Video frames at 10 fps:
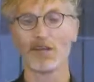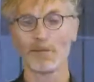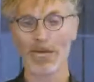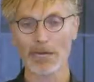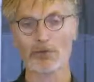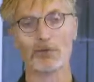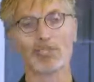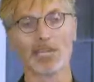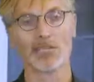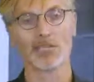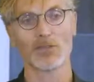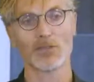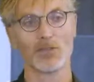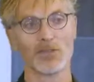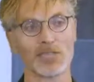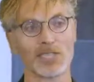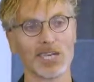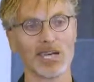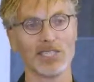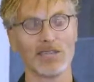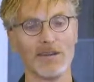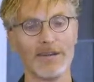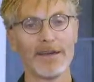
the people potential in your organization.